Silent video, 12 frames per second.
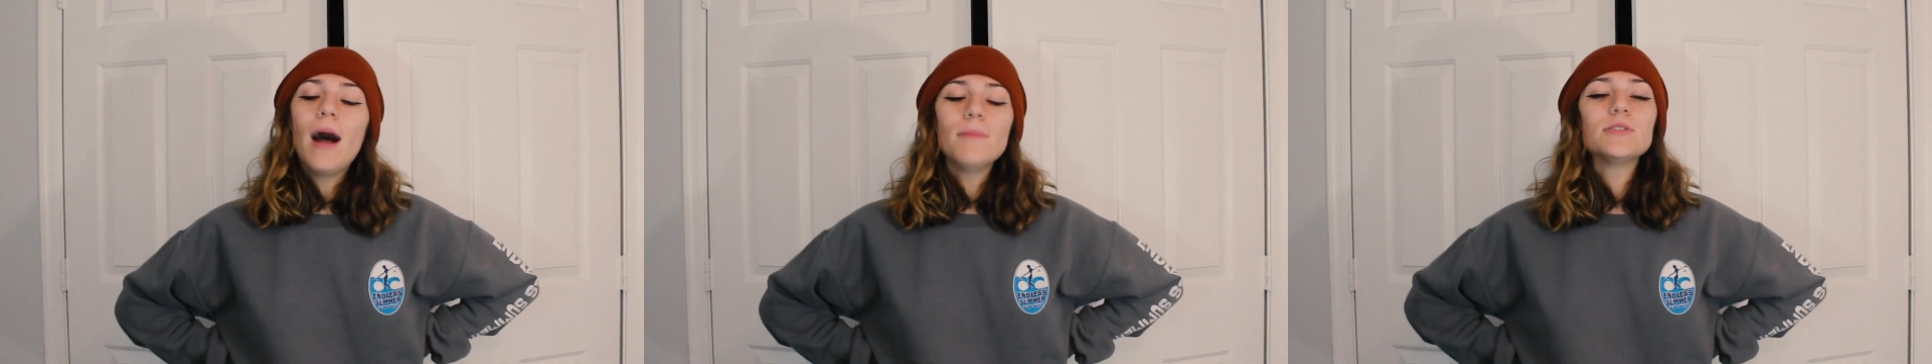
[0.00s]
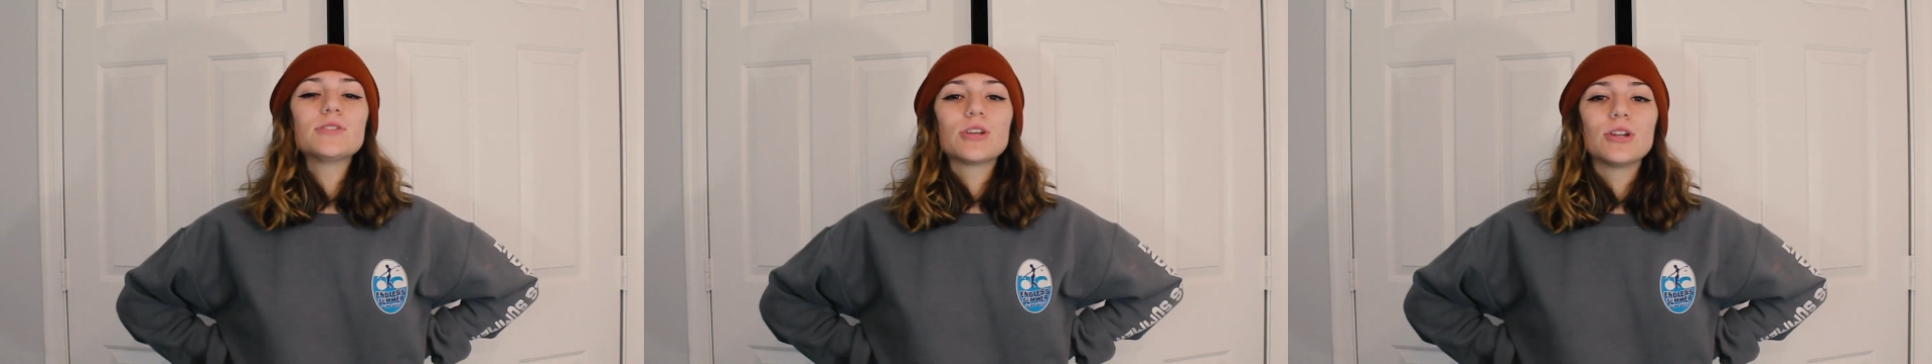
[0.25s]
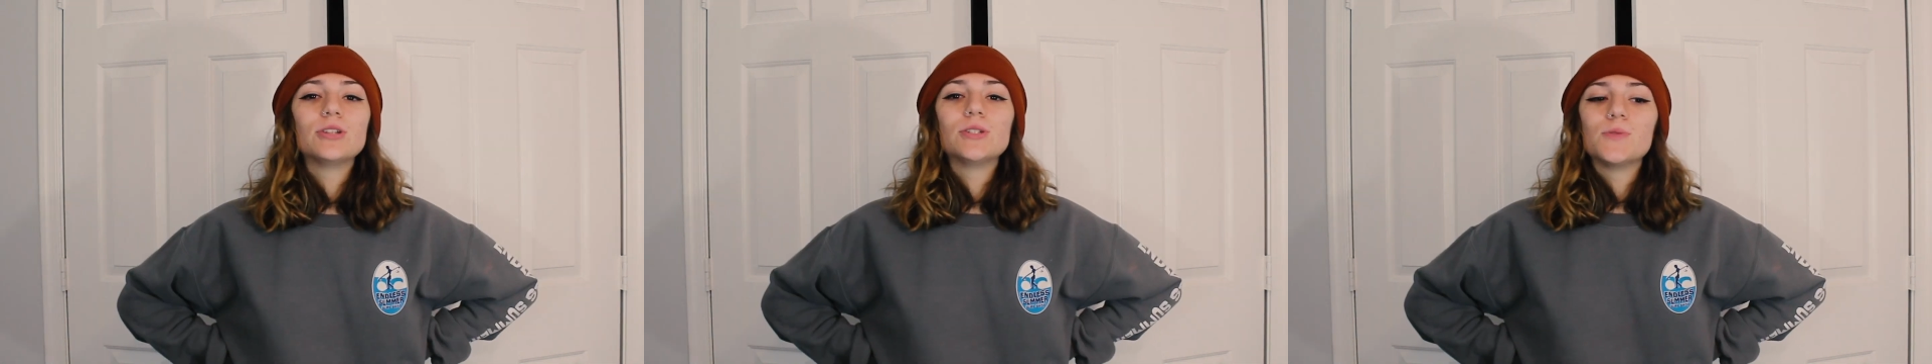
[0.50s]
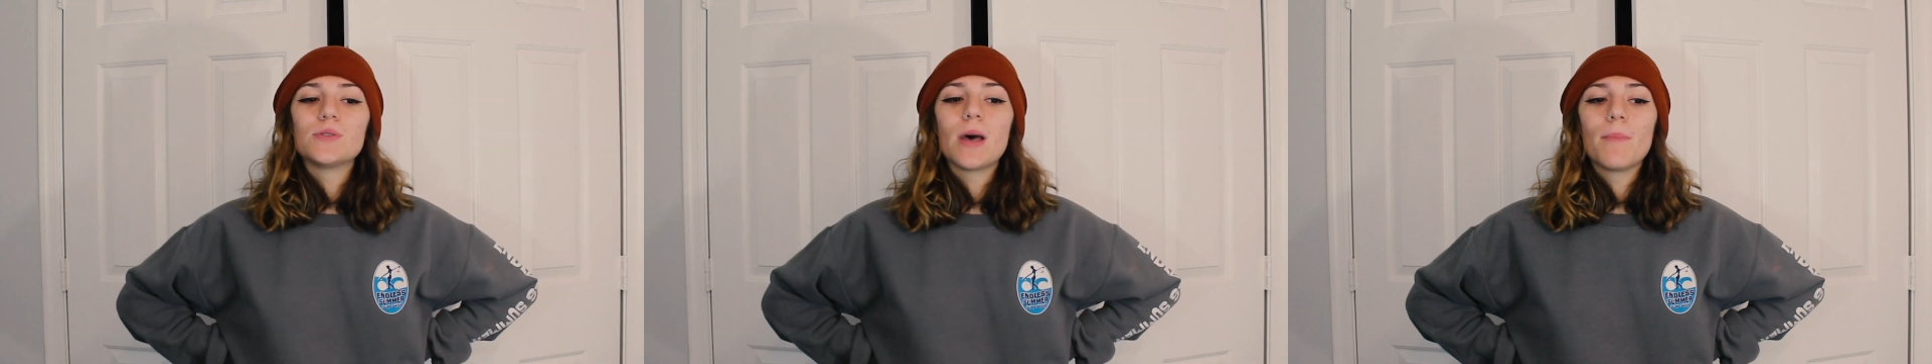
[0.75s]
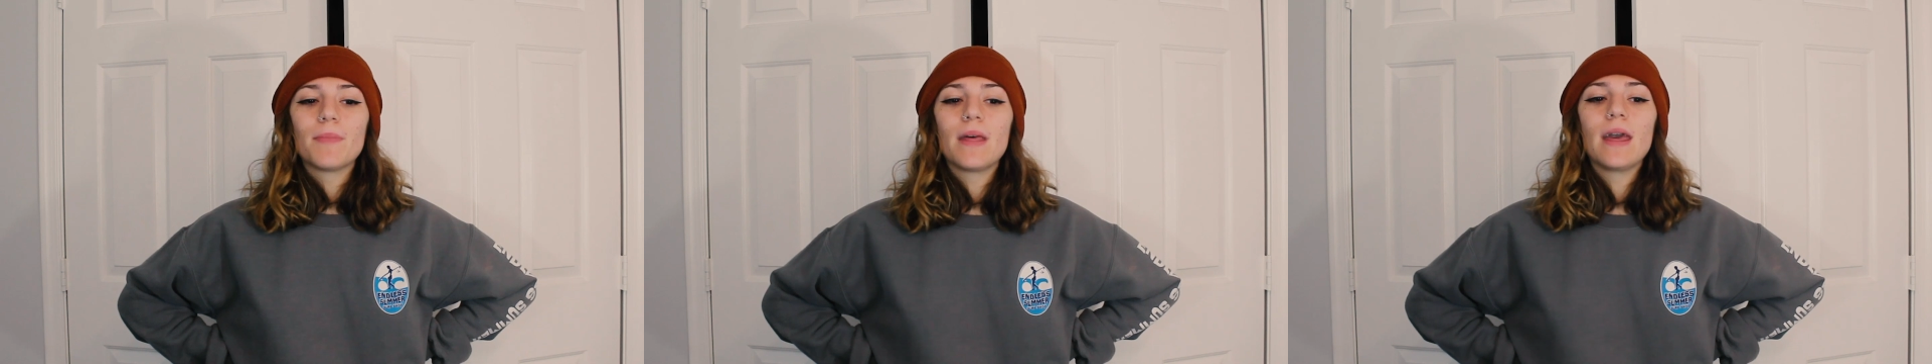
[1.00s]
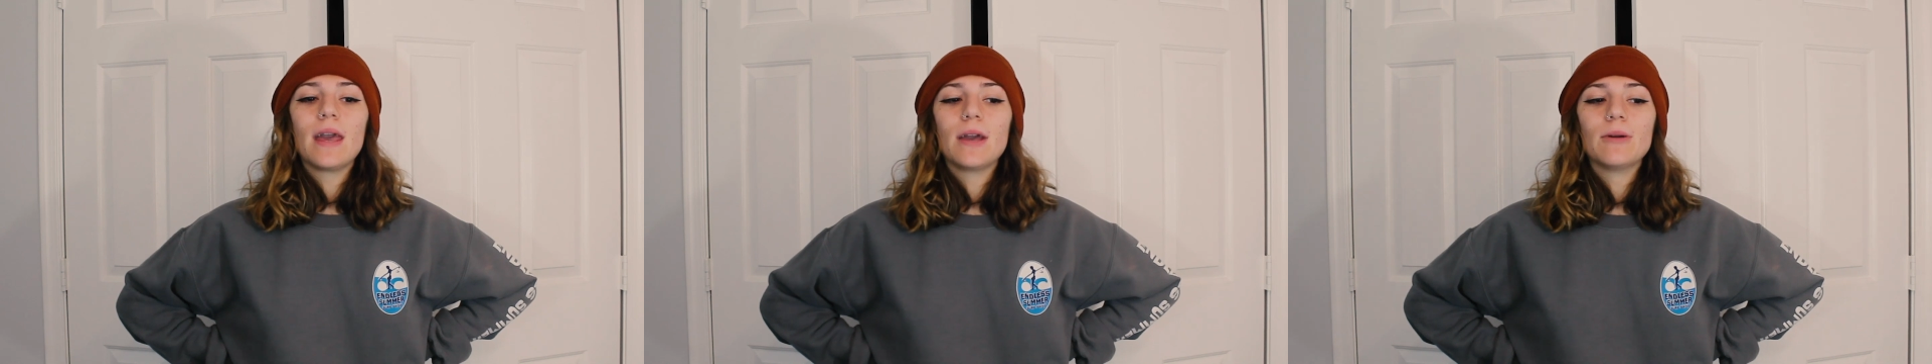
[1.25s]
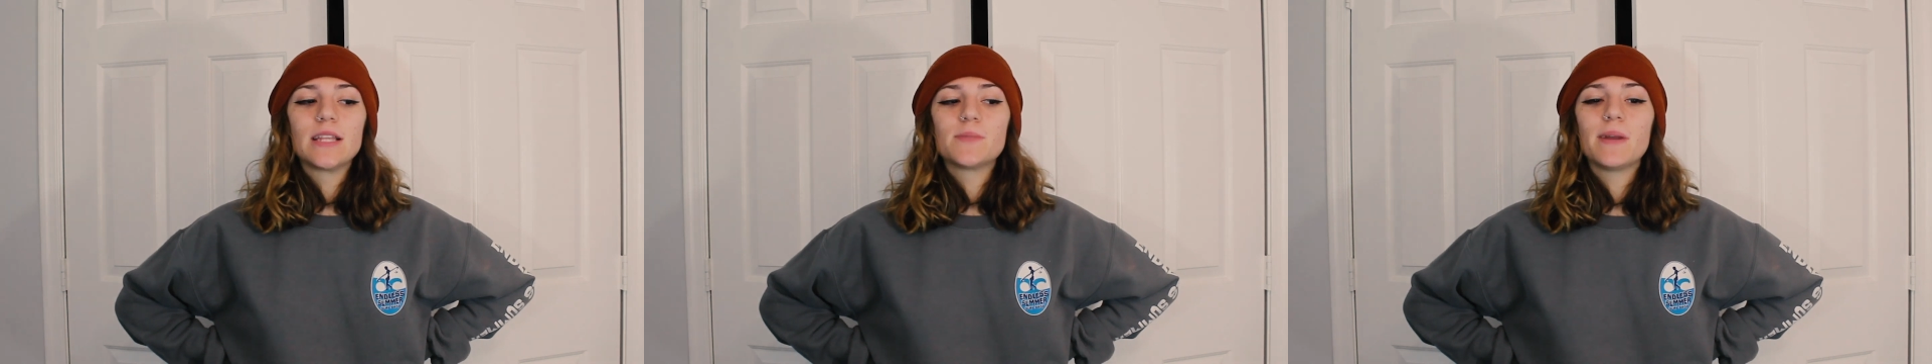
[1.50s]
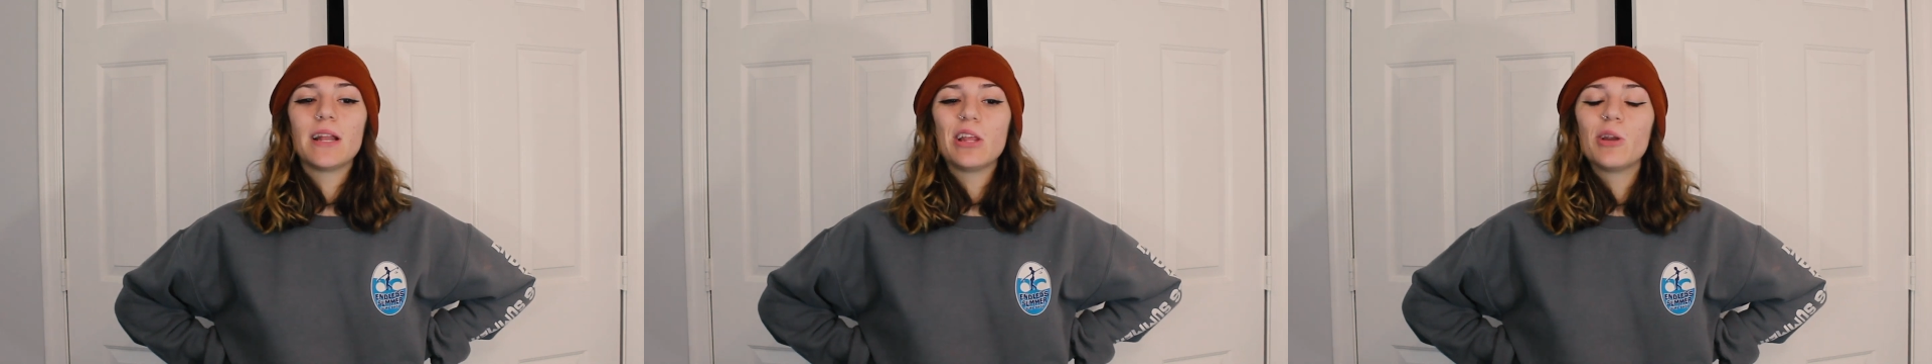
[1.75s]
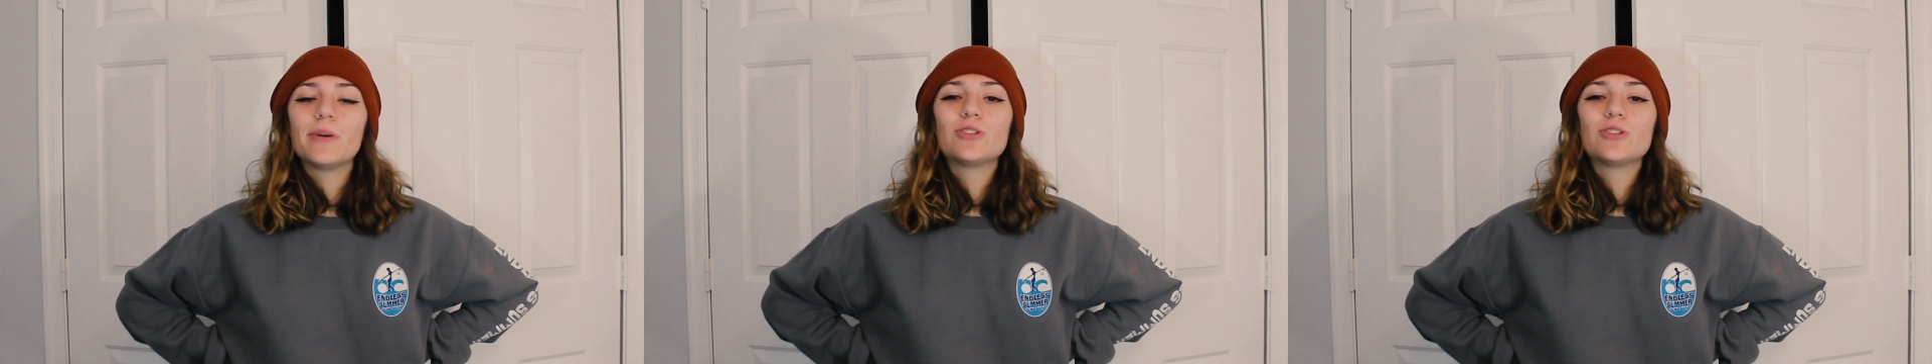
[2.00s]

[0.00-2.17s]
I'm just gonna do something that's been a little